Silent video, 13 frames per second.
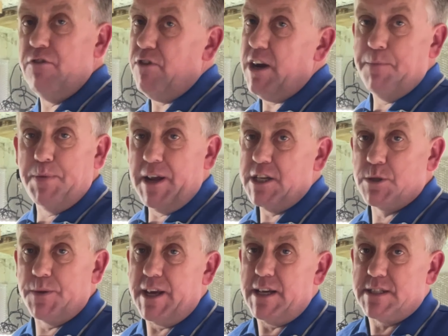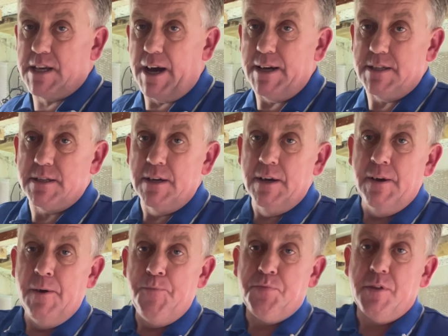really pleased with these guys
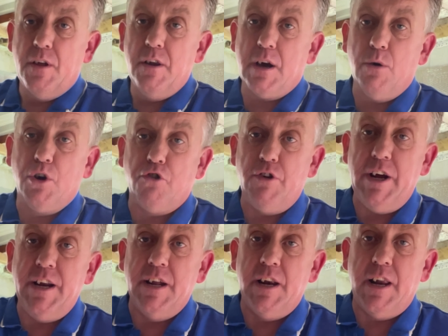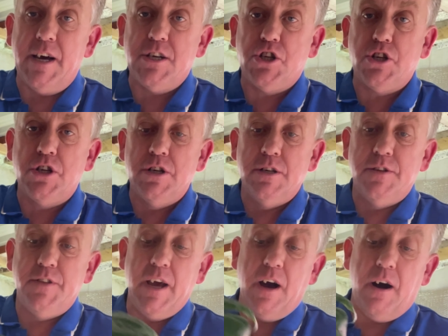look how green and lush
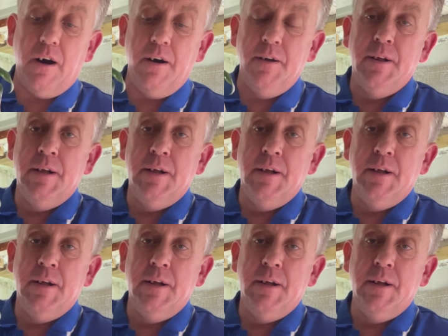they are